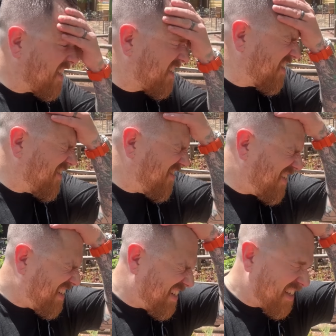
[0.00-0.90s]

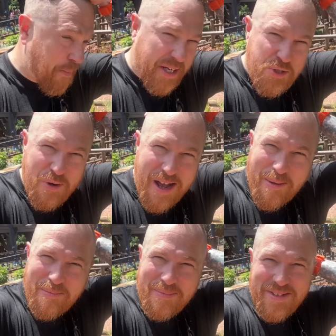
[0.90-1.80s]
so the big drop
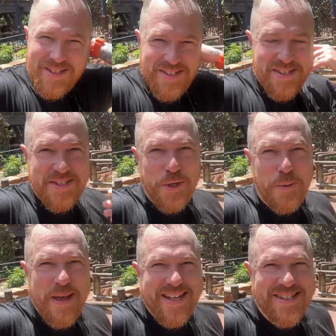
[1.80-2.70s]
still
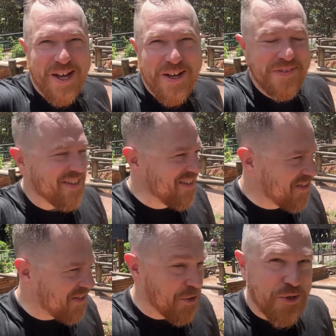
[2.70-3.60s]
pays off,
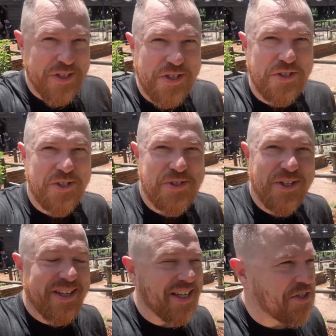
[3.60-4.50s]
still drenches you,
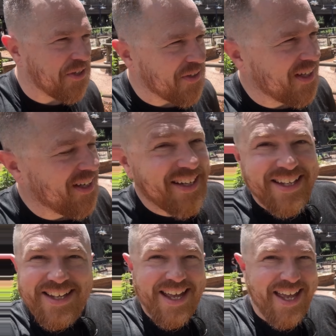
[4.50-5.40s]
still gets you,
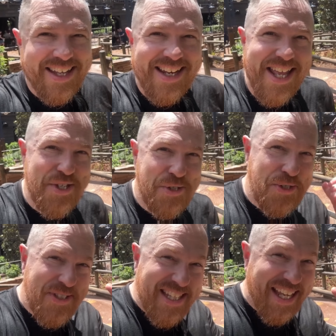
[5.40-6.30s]
and is
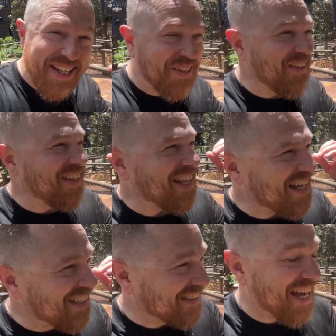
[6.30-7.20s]
still
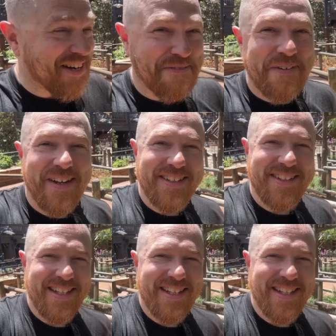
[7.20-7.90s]
a lot of fun.